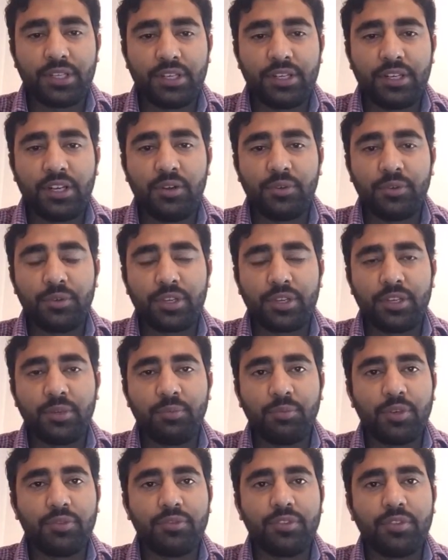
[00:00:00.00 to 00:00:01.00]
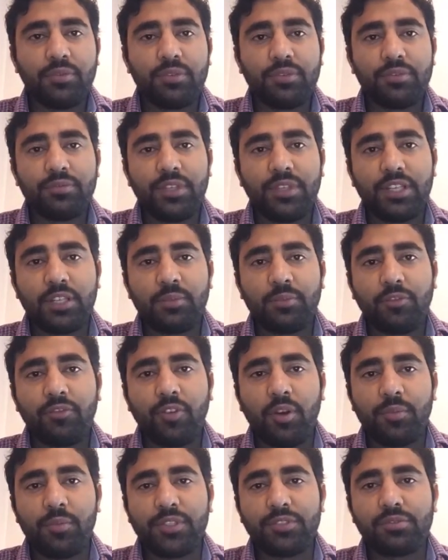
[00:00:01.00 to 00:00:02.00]
and how you can improve the vehicle
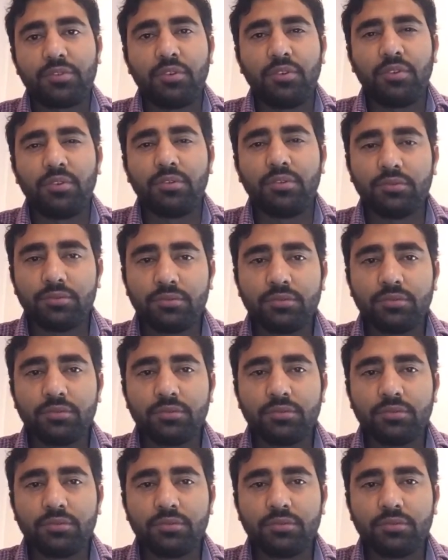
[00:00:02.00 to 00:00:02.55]
performance. So